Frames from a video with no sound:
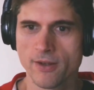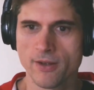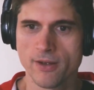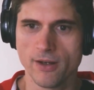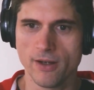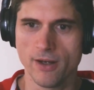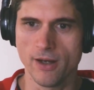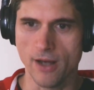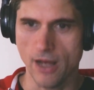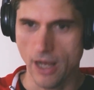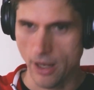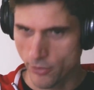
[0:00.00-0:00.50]

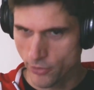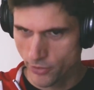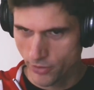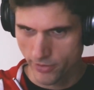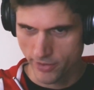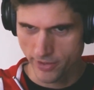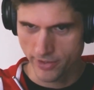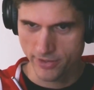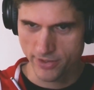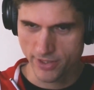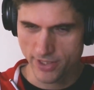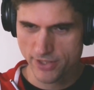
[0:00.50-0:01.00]
Are you
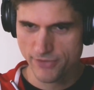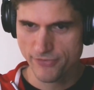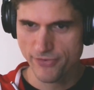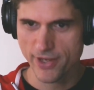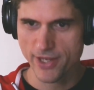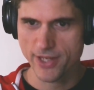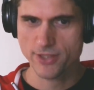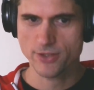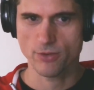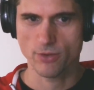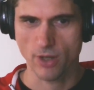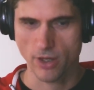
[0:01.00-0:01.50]
in this
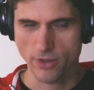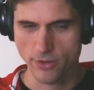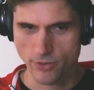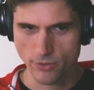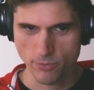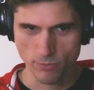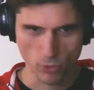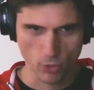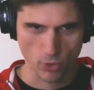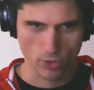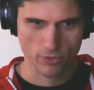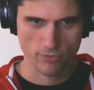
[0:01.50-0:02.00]
phase, or are
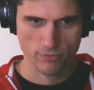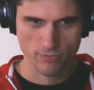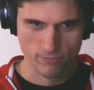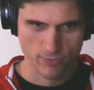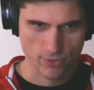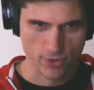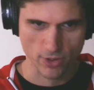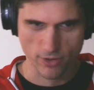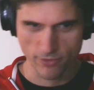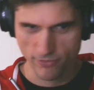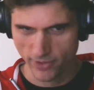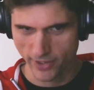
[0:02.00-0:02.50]
you more
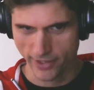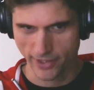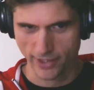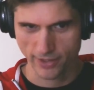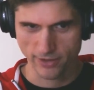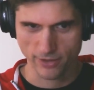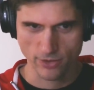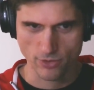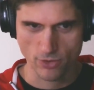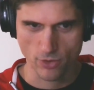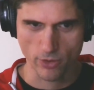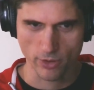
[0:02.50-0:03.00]
sort of like at
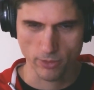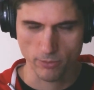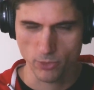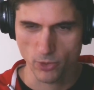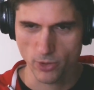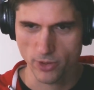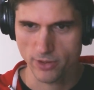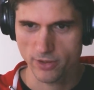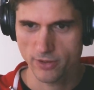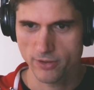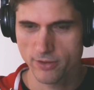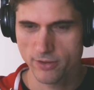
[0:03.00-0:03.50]
the drawing board?